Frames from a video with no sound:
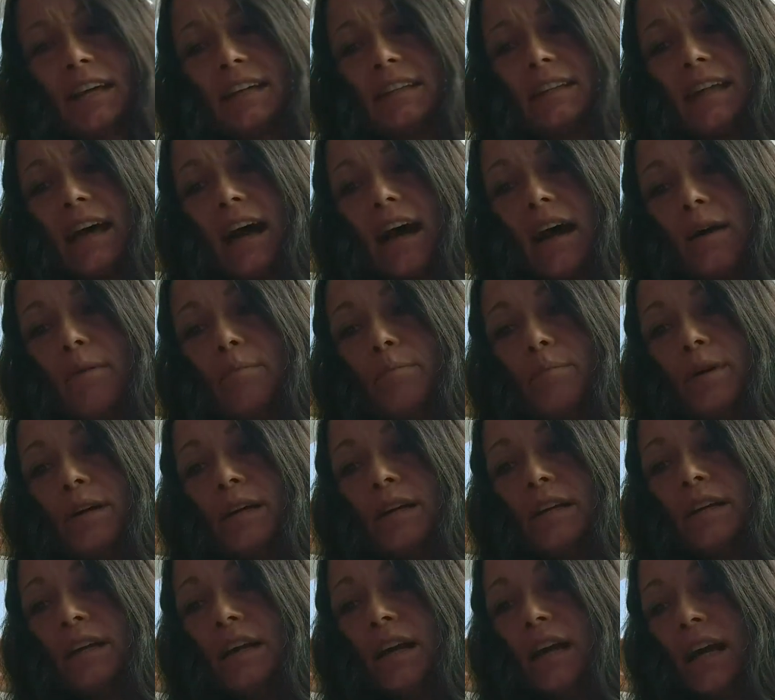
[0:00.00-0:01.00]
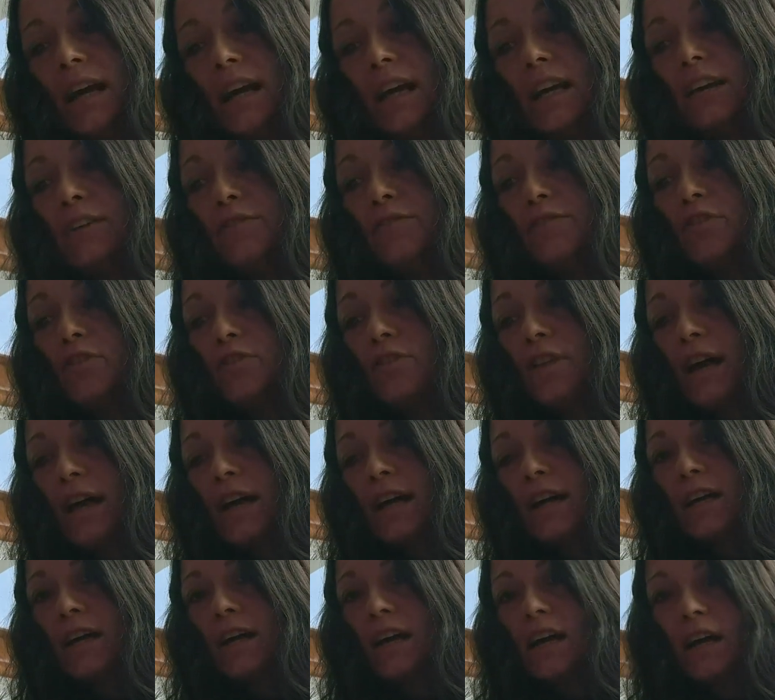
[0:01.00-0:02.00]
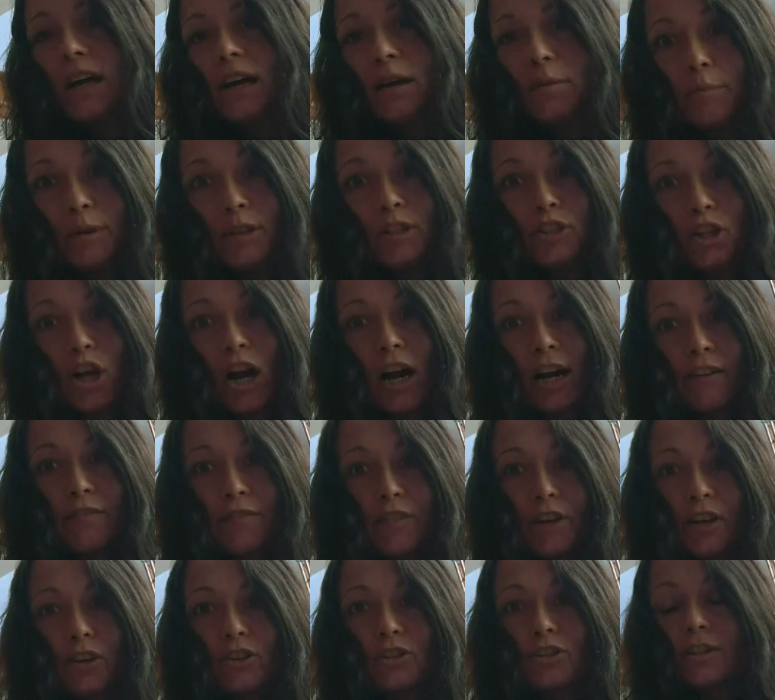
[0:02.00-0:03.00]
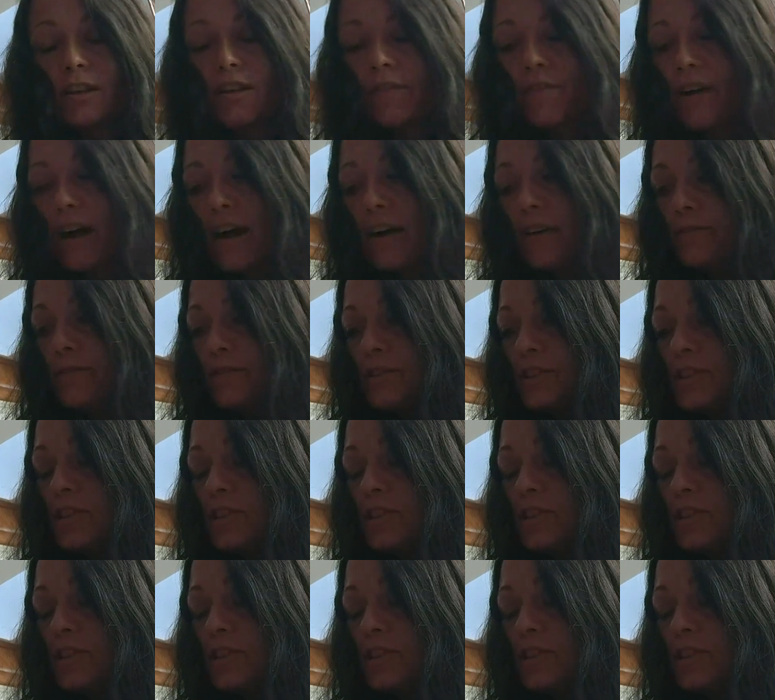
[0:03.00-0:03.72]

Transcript: like that, but if you're like been trying to figure stuff out for